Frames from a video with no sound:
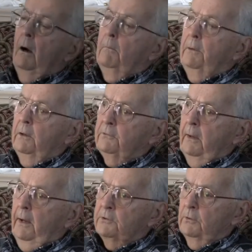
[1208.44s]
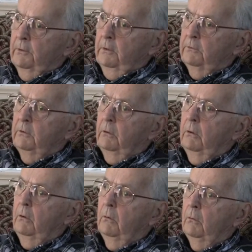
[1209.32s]
our biggest casualties
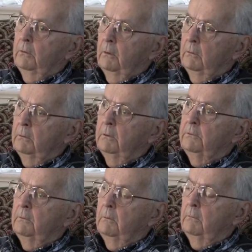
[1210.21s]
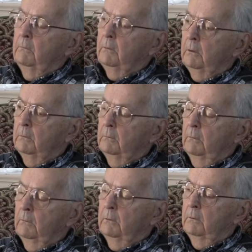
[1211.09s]
were just
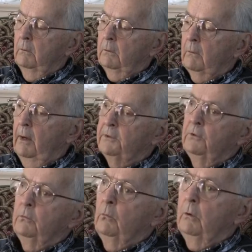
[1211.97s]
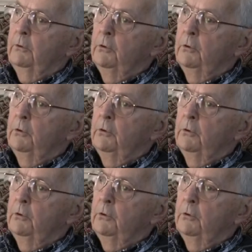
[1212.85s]
crashes were